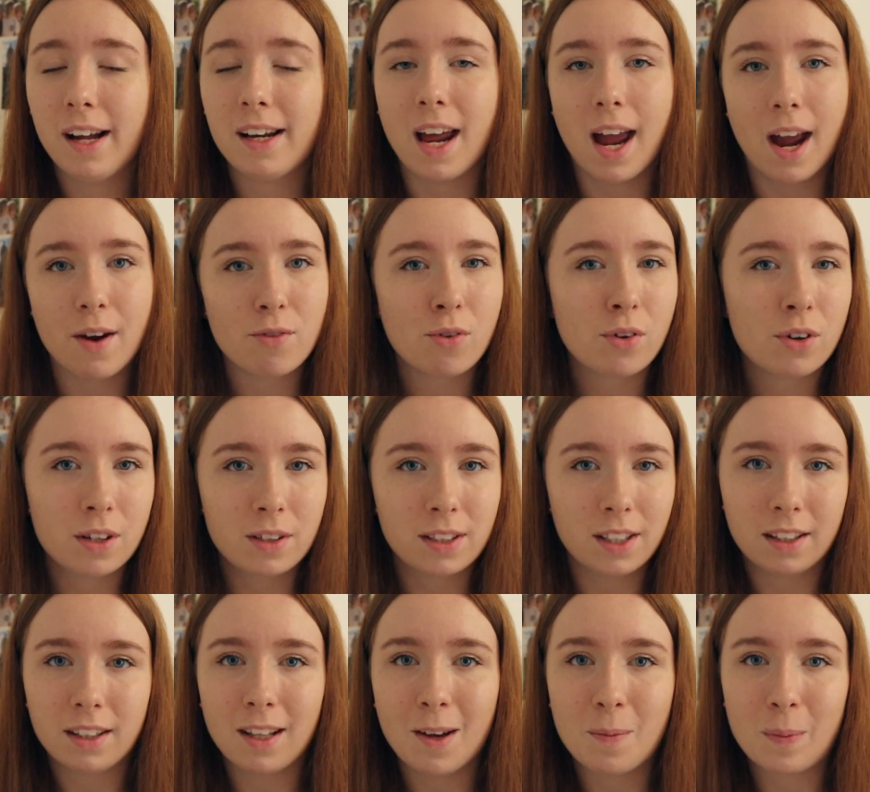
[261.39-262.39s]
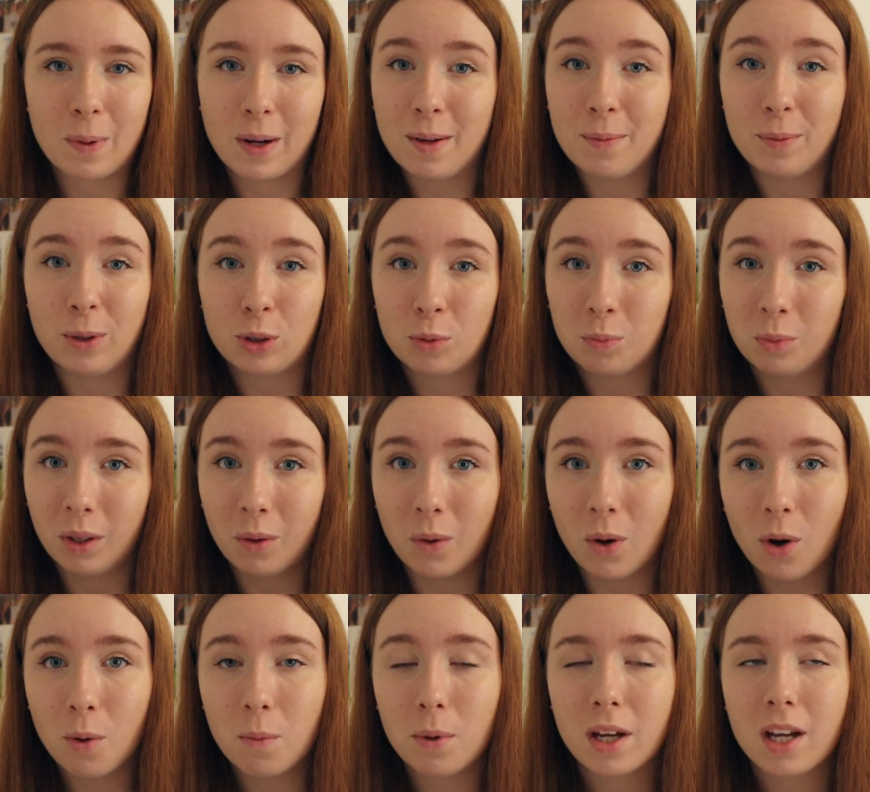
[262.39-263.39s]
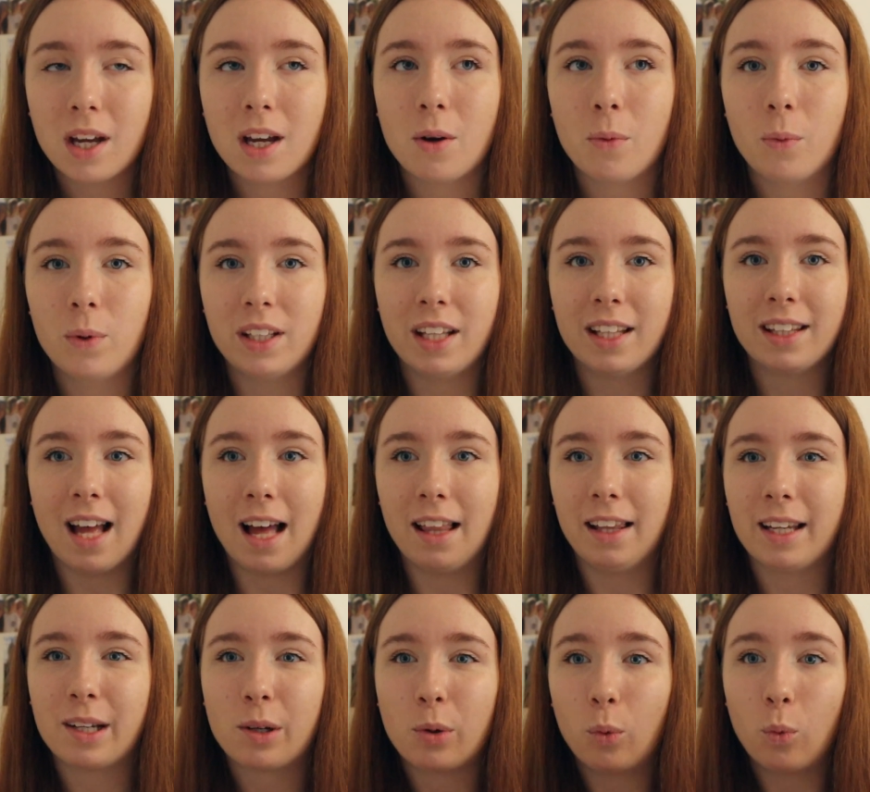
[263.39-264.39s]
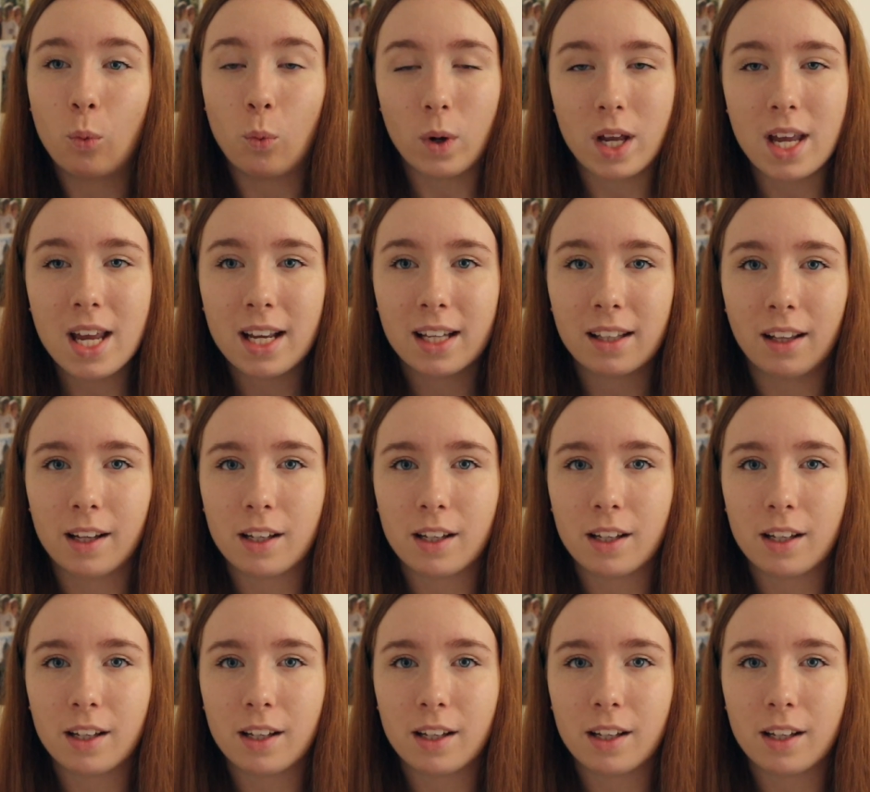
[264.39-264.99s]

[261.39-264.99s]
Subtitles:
and everyone who did them pretty much blew up within that like week.